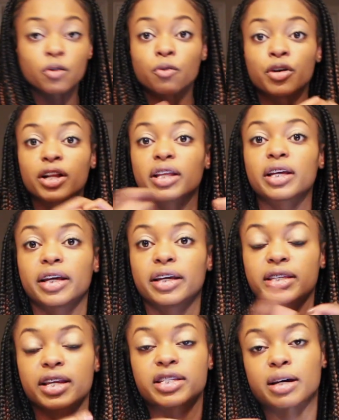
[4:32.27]
really
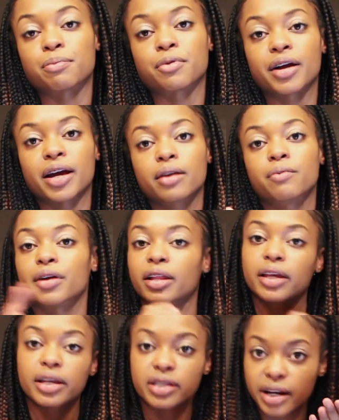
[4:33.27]
easy to separate,
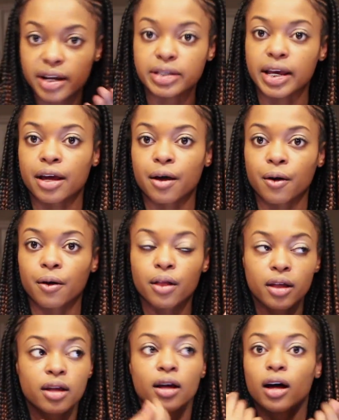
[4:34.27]
really easy to
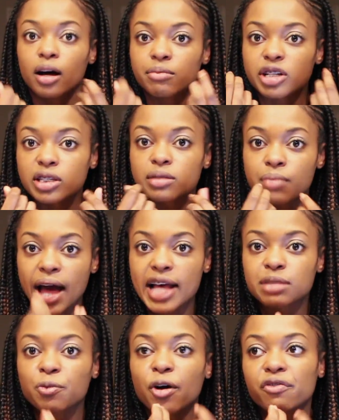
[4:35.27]
detangle. It
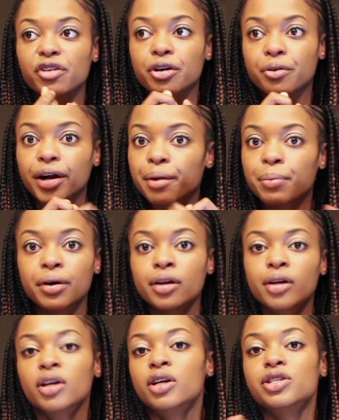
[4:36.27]
has more of a grip,
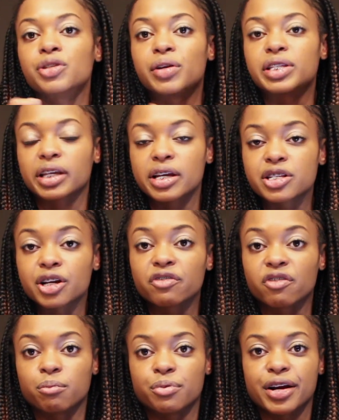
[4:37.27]
so it's
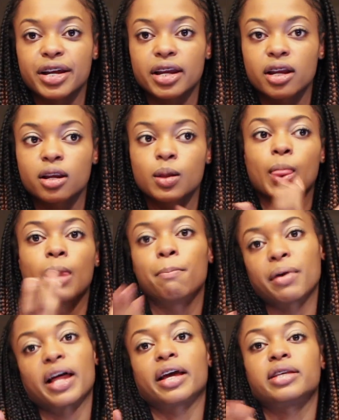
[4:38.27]
easier for braiding.
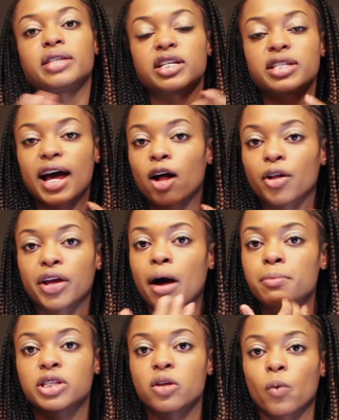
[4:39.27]
But like it says, that only
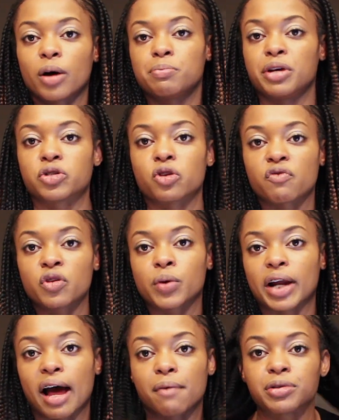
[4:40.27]
comes in the 1B, so if you
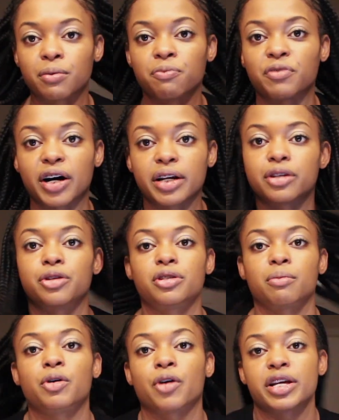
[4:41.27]
want to have some fun and do
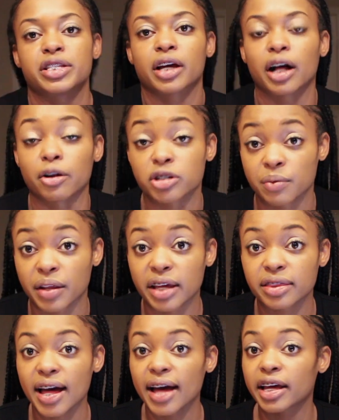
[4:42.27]
some crazy color or something
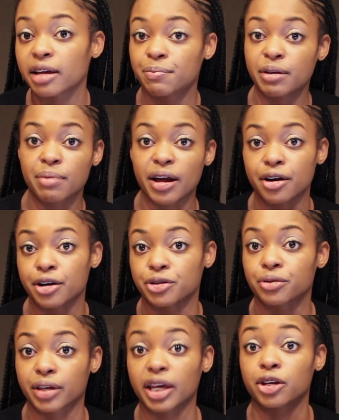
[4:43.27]
like that, it'd be better
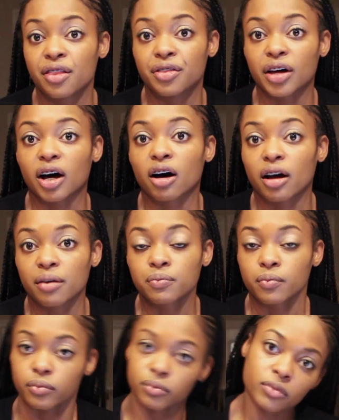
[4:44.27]
to get the
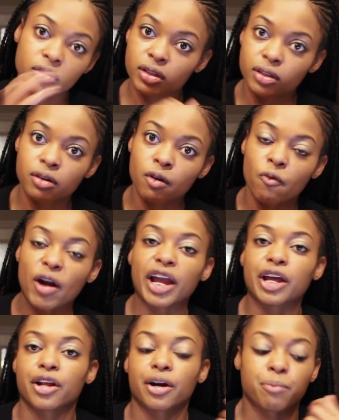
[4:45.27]

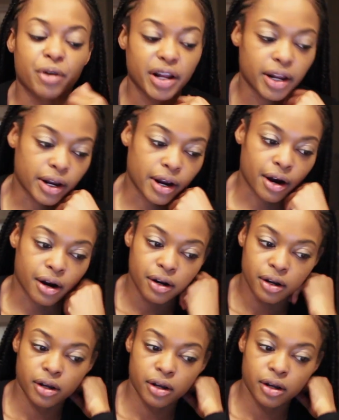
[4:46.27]
regular braiding hair.